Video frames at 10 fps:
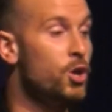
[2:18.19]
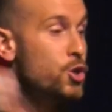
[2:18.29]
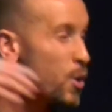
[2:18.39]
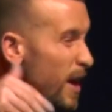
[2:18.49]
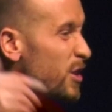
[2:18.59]

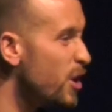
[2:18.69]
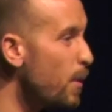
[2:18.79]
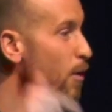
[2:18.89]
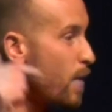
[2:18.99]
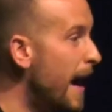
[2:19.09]
You can do
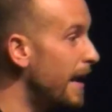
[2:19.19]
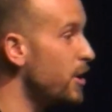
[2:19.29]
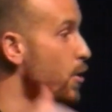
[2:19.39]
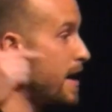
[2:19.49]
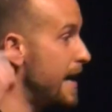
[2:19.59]
it right in
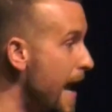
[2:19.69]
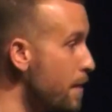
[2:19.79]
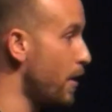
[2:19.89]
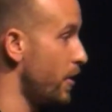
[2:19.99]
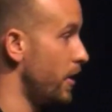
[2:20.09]
your
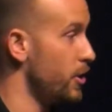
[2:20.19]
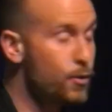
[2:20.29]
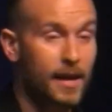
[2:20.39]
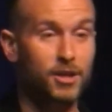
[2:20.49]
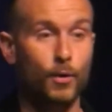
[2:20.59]
neighborhood. You
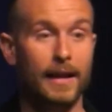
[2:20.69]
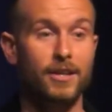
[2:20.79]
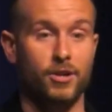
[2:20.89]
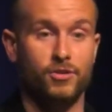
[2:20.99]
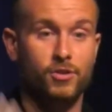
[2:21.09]
can do it in
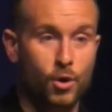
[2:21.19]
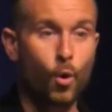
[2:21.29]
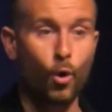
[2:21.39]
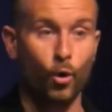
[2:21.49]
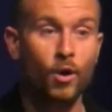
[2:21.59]
your
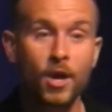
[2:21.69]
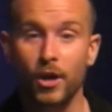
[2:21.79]
school.